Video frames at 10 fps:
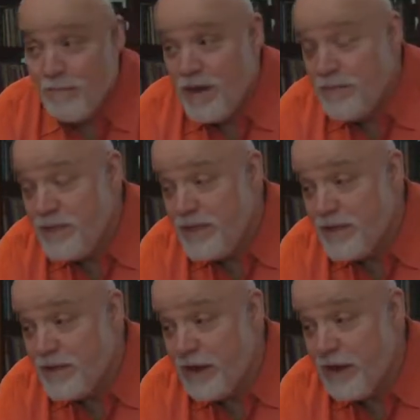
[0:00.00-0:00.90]
Maybe
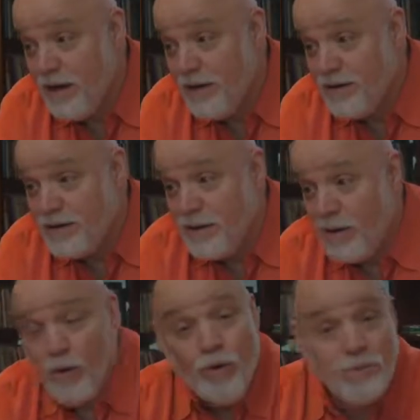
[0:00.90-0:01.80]
these are
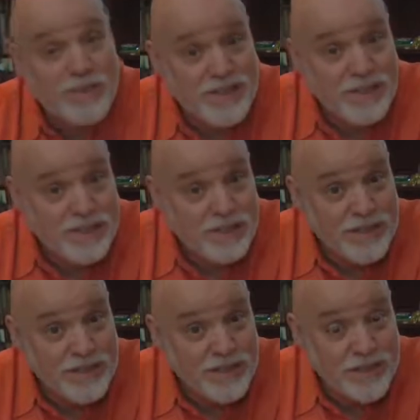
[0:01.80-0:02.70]
old
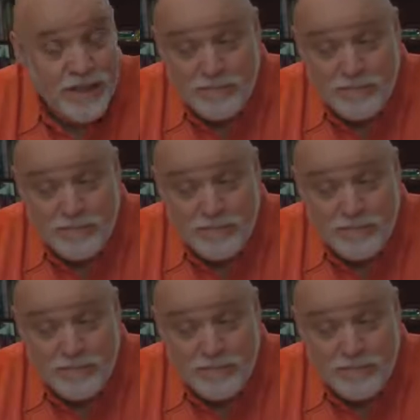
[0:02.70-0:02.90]
businesses.